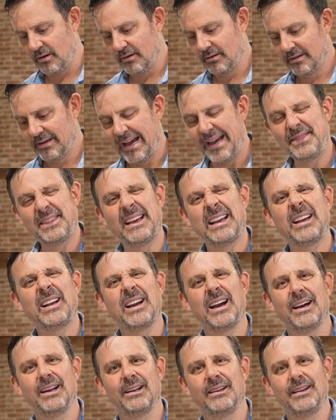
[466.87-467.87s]
I think you
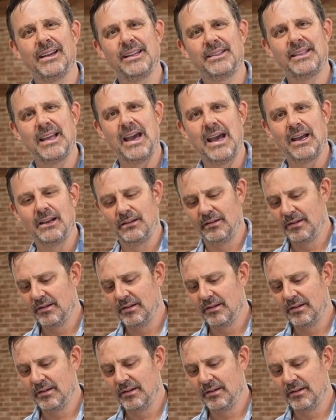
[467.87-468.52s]
kind of hit that.